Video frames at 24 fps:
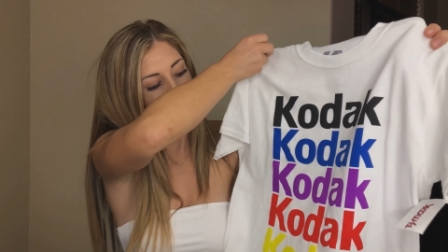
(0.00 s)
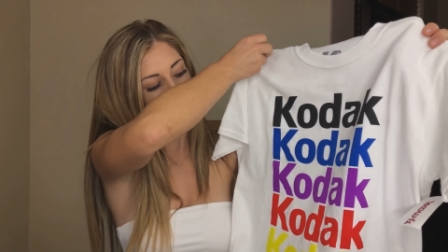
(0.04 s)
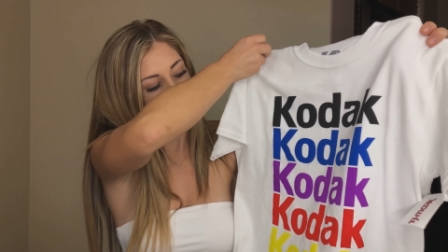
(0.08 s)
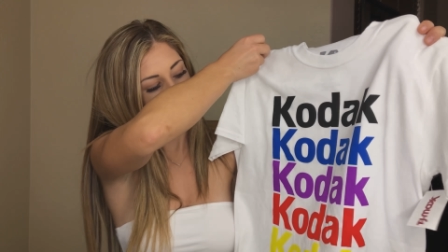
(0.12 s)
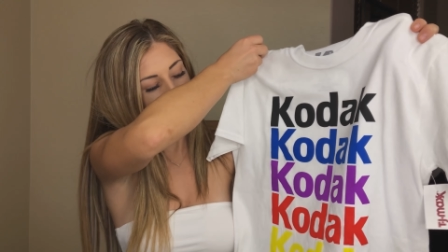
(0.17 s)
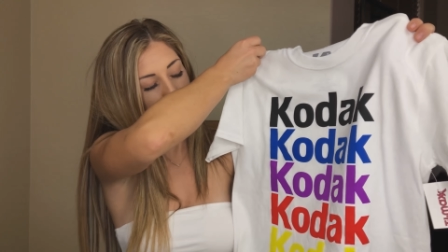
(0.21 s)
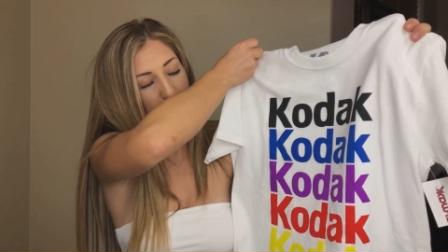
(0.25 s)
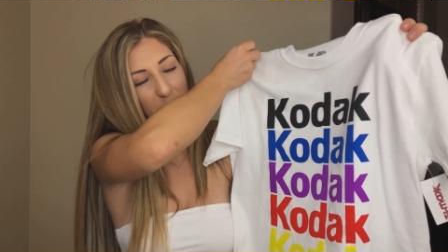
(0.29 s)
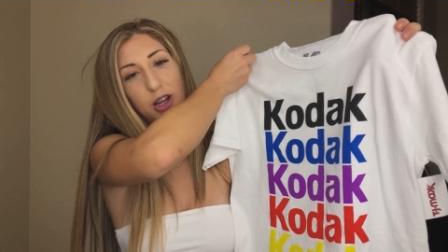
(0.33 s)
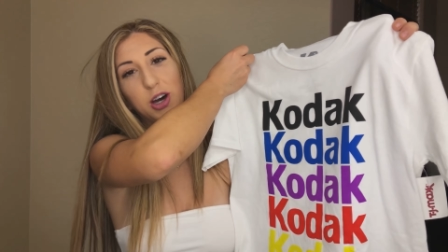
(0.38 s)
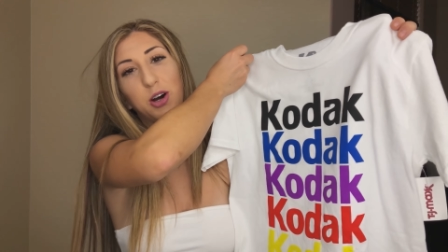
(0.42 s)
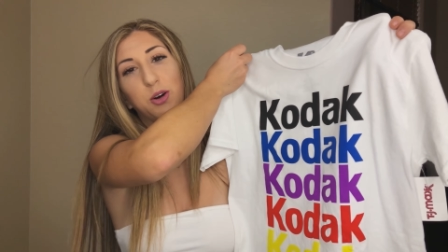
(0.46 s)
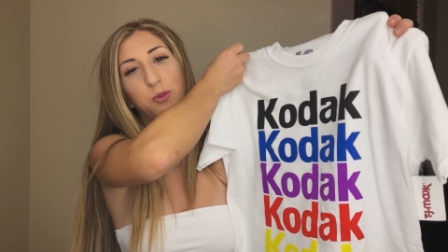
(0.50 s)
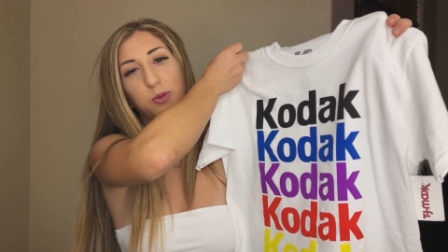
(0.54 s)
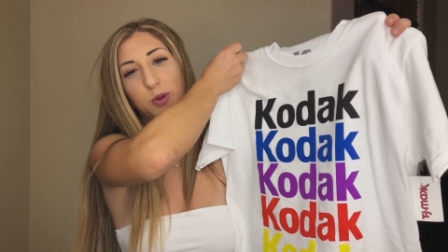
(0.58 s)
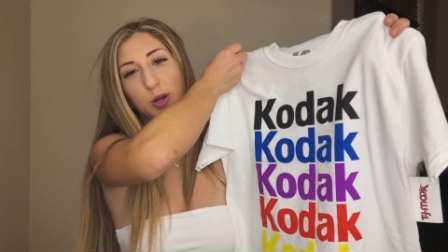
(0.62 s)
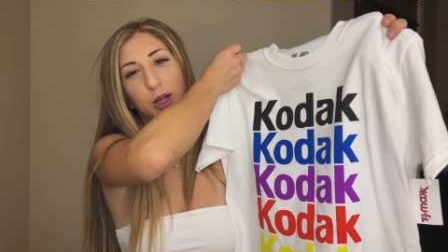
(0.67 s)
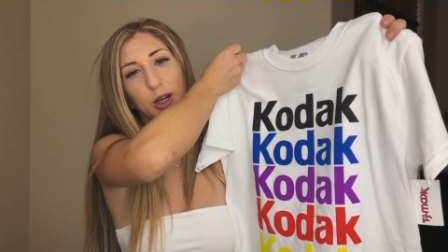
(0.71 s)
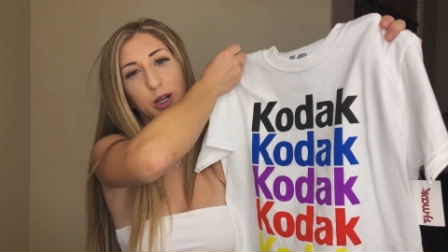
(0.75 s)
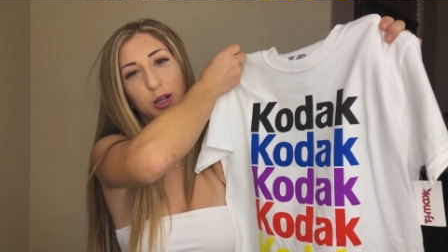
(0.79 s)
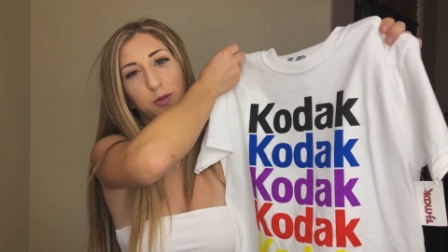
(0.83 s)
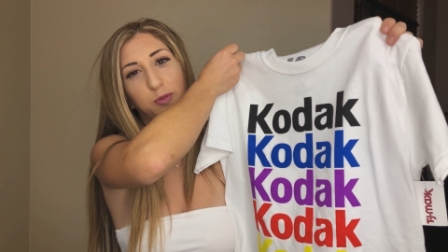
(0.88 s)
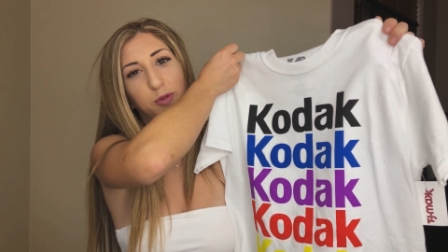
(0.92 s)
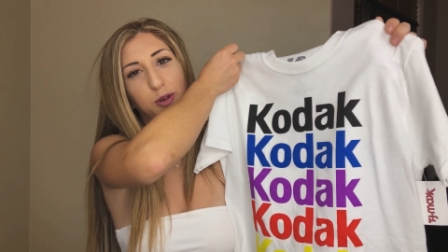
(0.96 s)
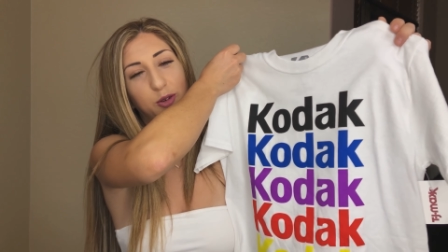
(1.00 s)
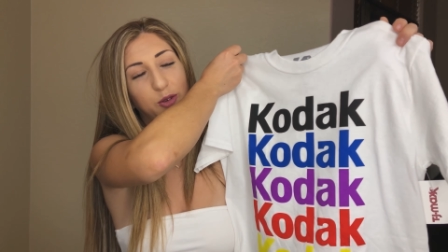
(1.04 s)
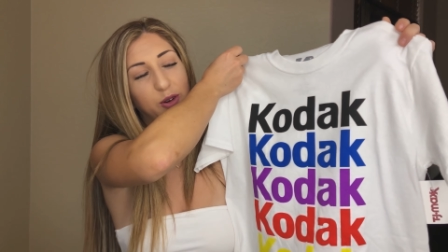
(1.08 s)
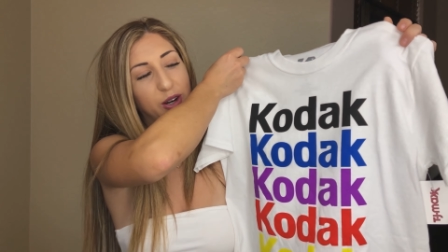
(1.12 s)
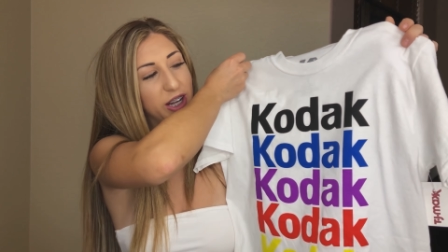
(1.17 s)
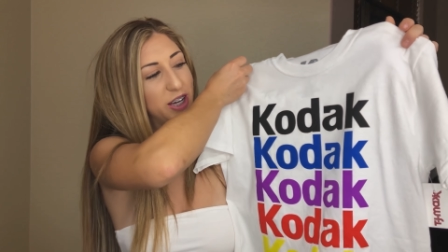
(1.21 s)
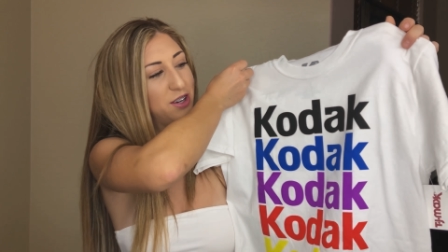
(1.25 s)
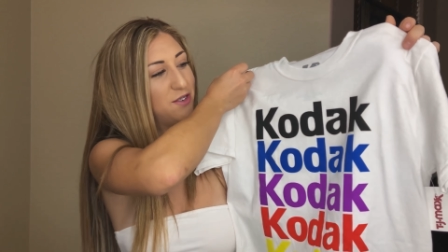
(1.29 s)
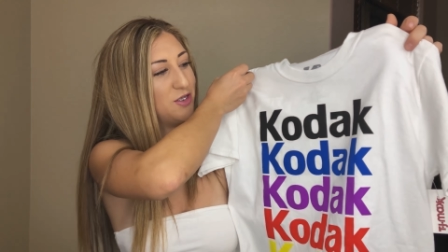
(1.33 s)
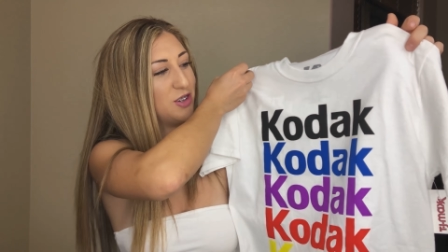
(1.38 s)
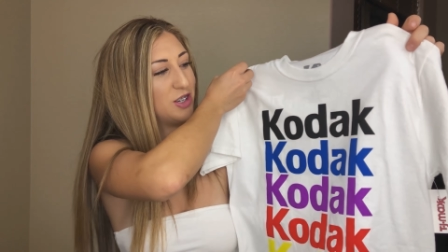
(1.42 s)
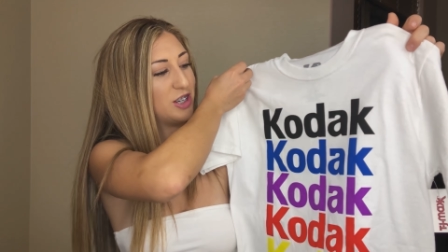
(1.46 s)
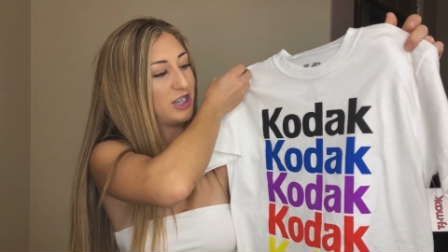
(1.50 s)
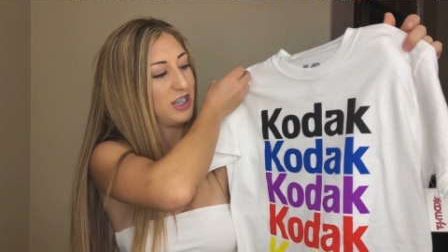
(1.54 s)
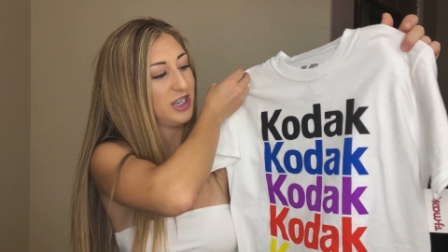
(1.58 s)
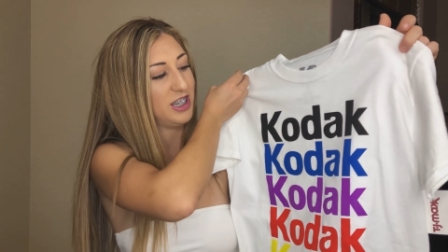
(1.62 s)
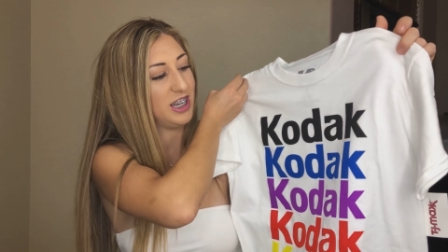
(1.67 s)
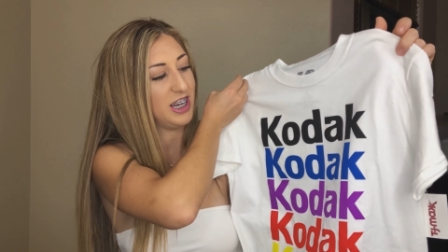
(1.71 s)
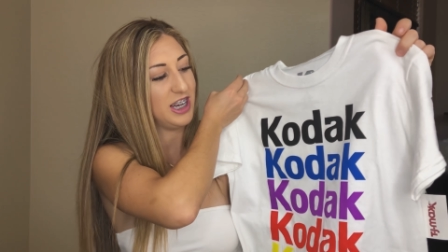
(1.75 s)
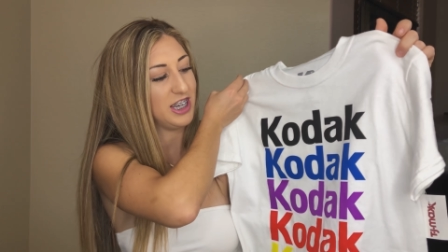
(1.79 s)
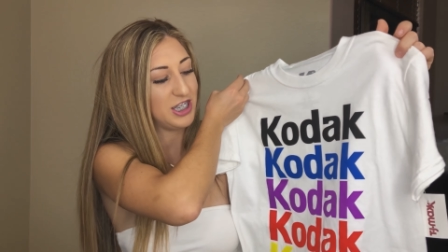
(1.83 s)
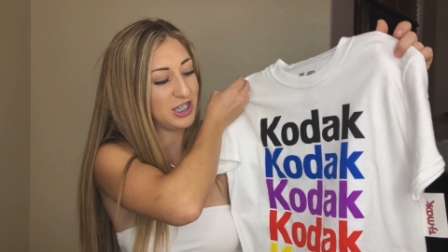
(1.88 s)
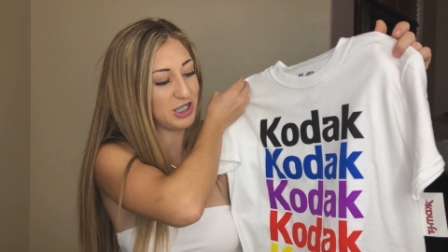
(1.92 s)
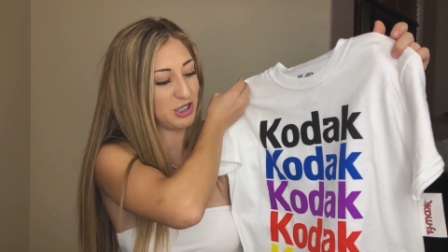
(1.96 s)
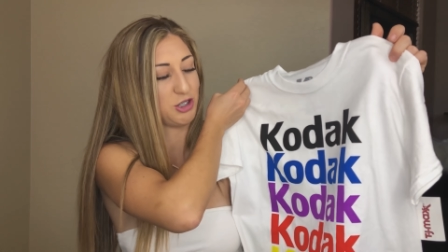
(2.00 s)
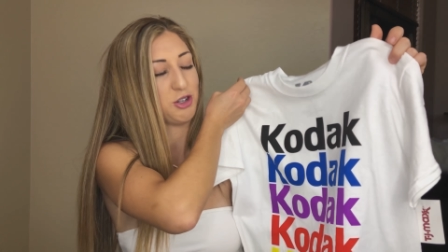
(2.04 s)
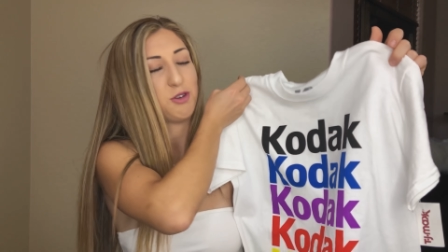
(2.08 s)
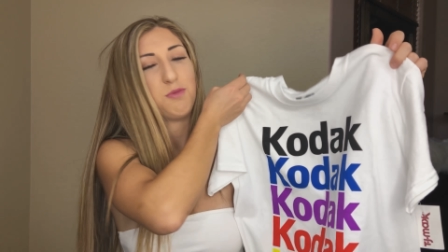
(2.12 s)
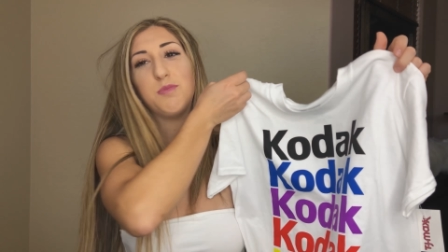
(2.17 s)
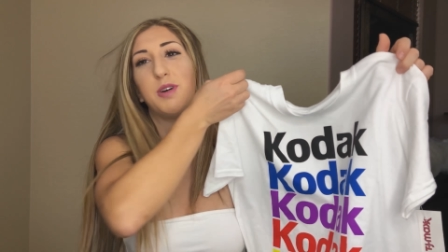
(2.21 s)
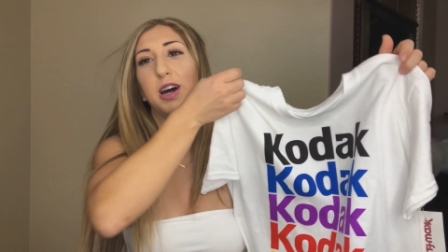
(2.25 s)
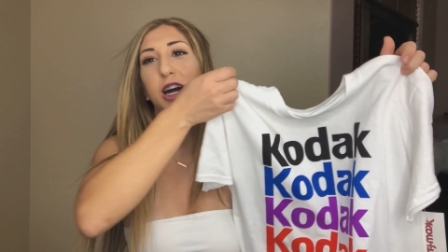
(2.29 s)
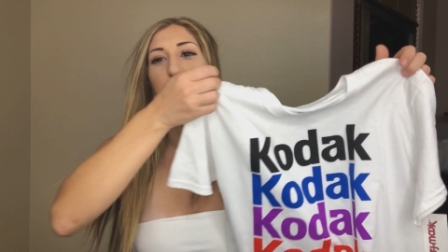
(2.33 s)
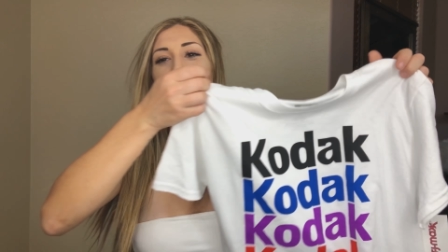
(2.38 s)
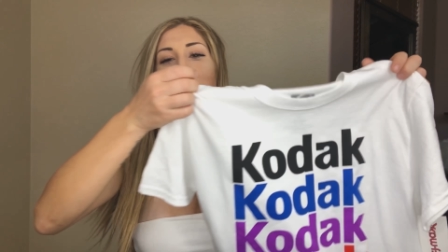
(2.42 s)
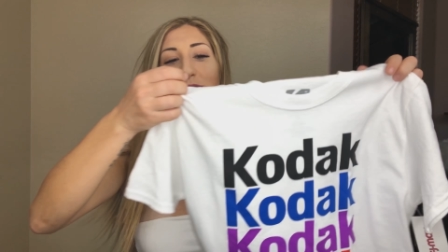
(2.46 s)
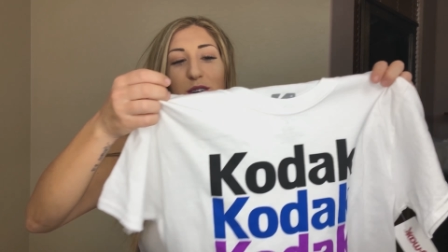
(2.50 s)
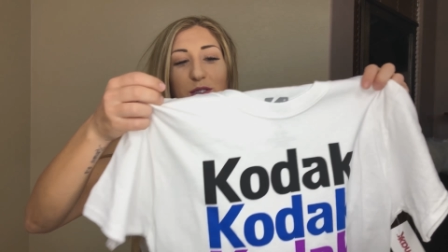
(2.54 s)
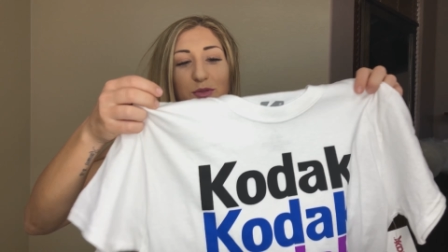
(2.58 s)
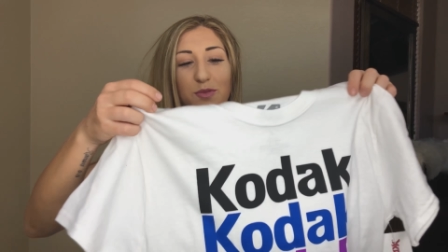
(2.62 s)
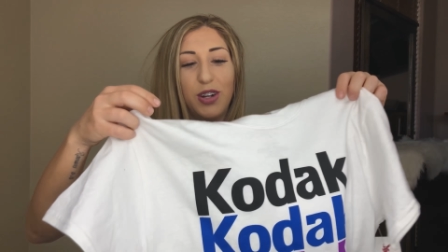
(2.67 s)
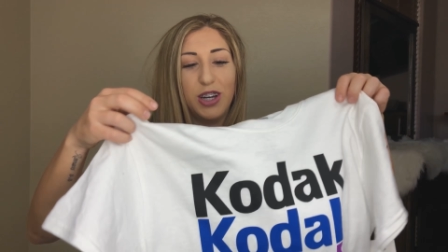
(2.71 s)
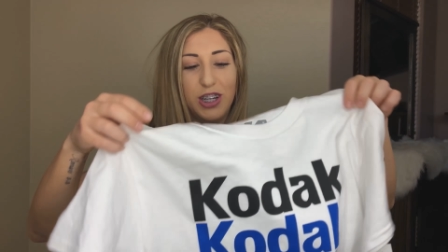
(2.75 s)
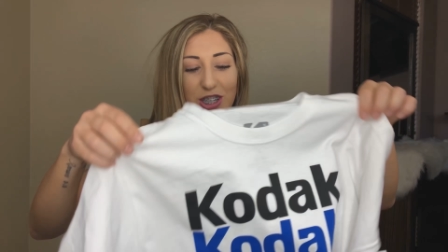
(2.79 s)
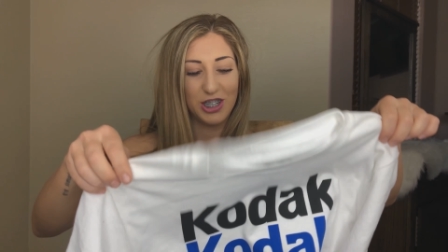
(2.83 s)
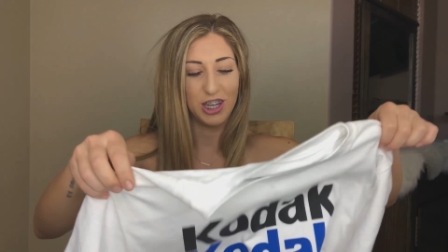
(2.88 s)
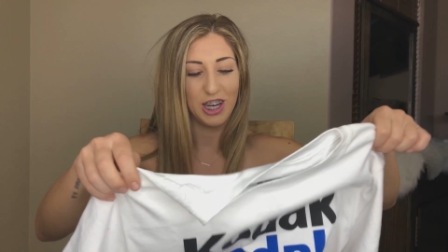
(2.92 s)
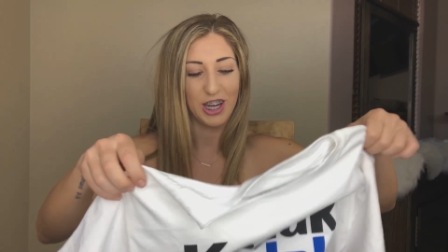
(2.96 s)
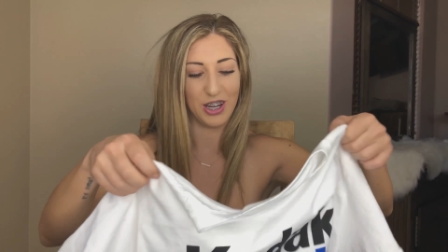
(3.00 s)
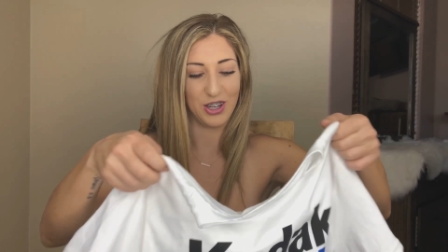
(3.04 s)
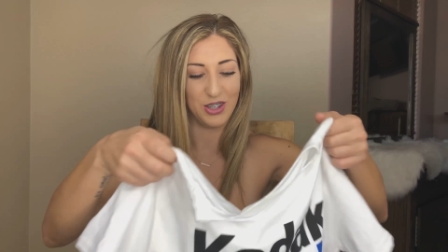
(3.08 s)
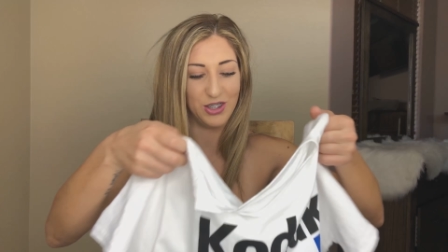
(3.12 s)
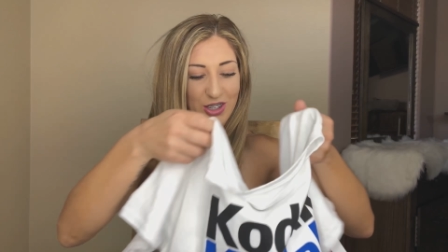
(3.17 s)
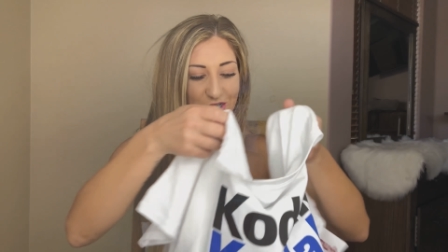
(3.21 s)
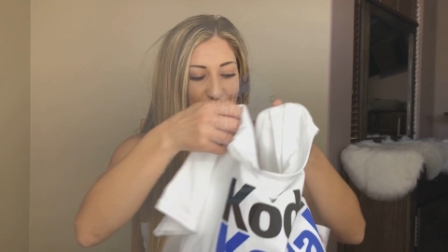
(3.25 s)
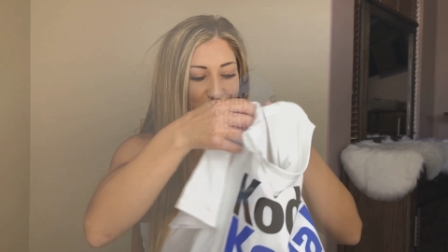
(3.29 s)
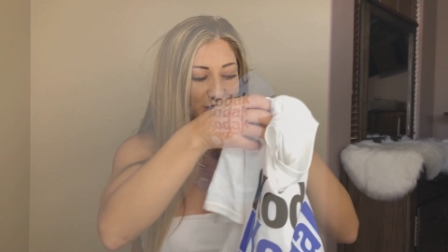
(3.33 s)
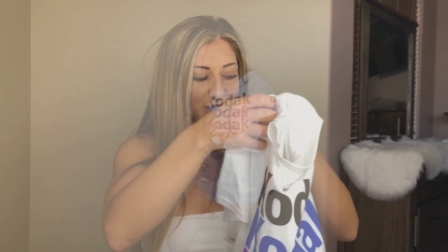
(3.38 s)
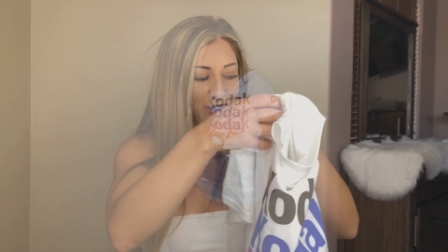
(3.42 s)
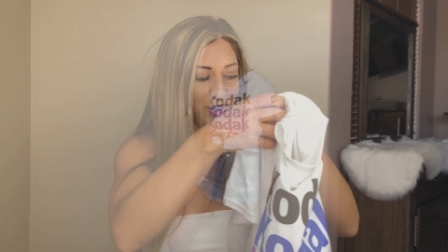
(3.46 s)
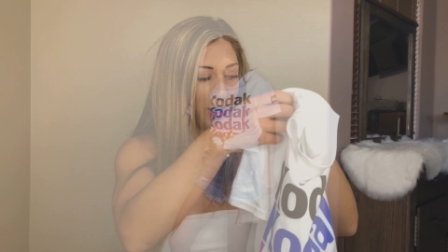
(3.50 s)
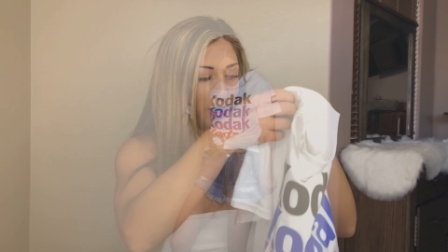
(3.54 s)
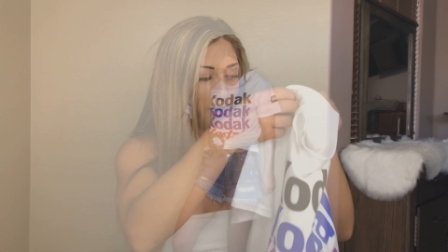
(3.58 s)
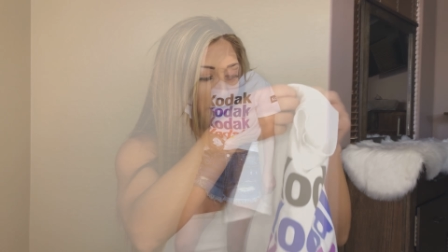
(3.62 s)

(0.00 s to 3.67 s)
um, not weird, but whatever. It just reminded me of my childhood, so